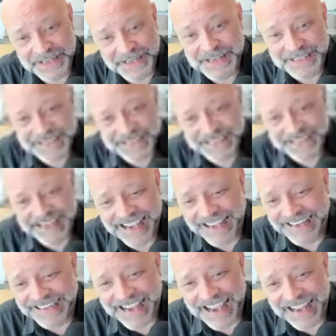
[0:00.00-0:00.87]
is,
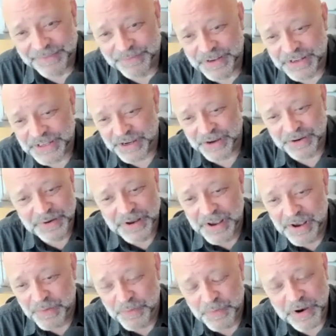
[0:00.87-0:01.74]
and and so
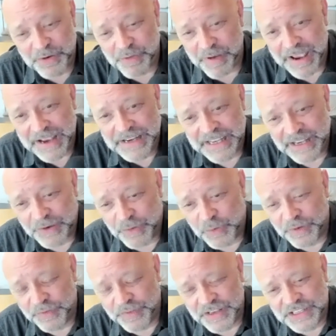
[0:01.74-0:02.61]
we're creating
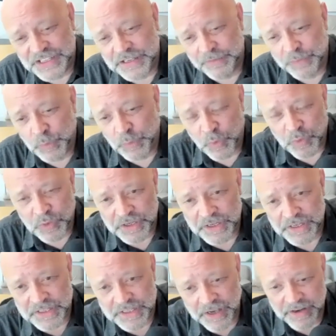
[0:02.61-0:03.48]
all of these civil wars
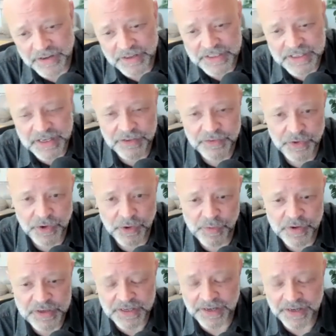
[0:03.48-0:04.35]
inside ourselves for no
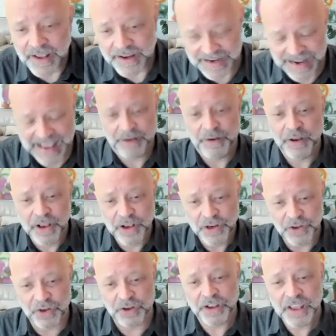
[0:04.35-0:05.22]
reason. Now,
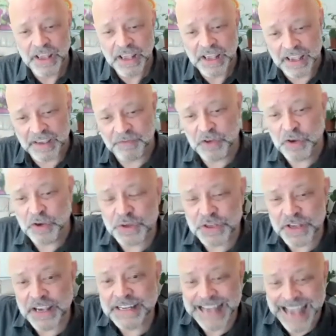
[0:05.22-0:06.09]
look, if you
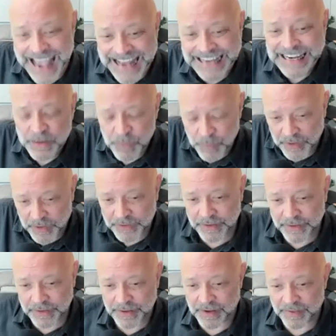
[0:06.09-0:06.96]
say to anyone,
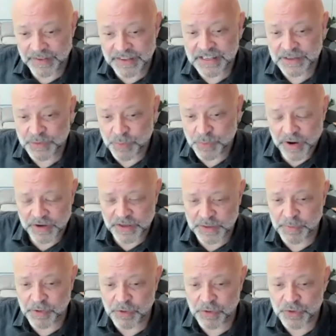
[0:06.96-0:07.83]
and this is where
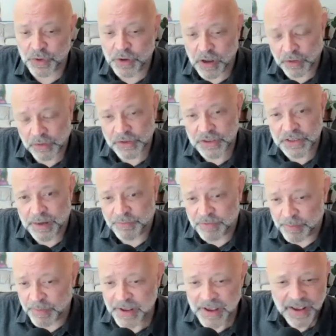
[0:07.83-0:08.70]
spiritual cults come
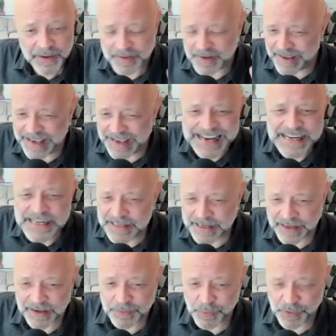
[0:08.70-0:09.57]
from, you know,
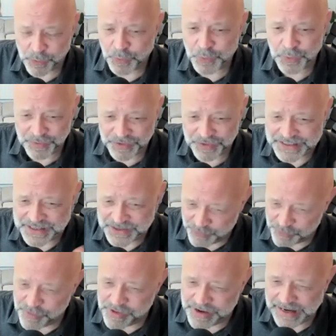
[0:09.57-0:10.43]
India, where all of this
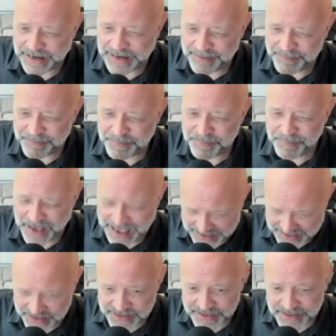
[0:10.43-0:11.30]
is really
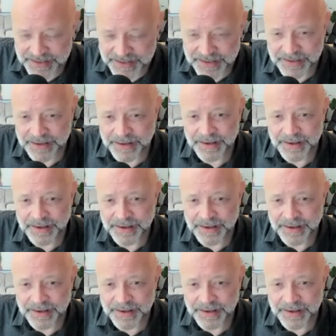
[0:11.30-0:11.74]
based,